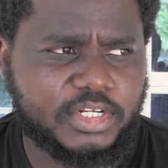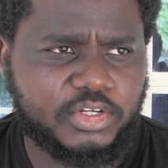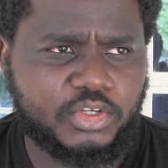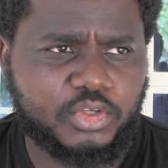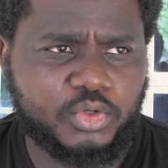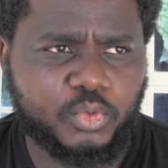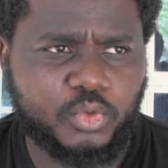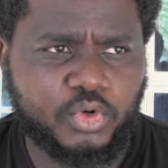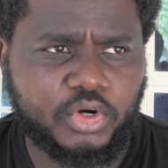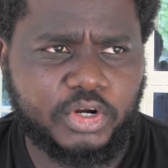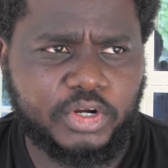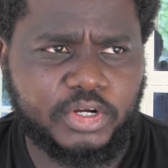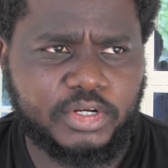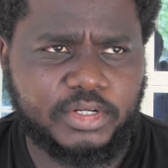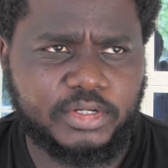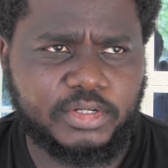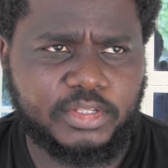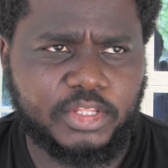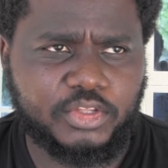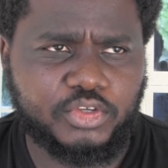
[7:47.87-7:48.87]
a new
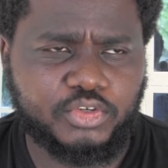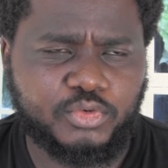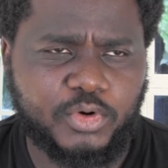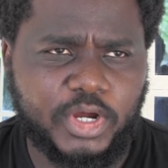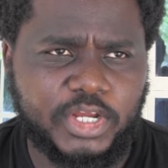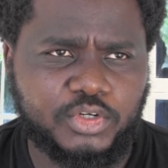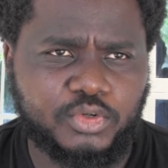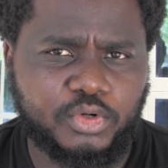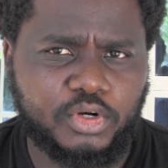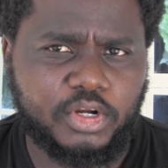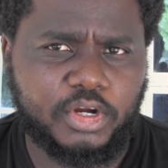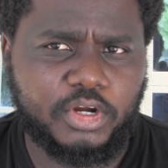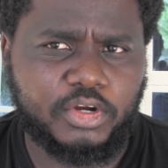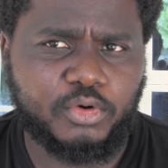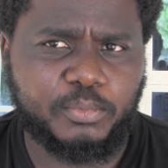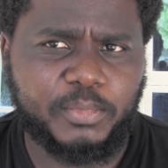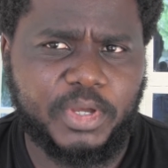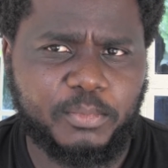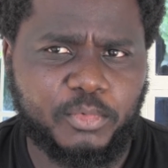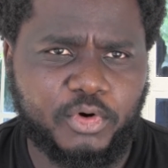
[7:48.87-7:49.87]
word that you're trying to learn
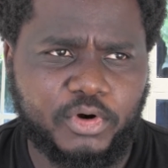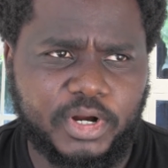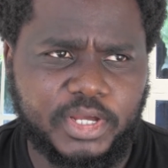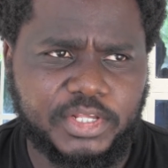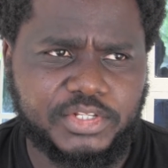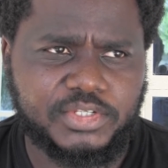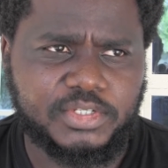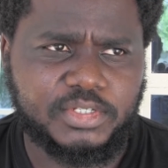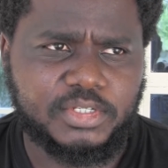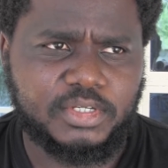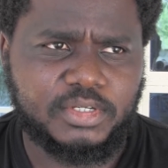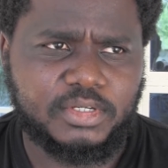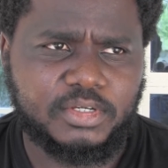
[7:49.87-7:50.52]
or memorize,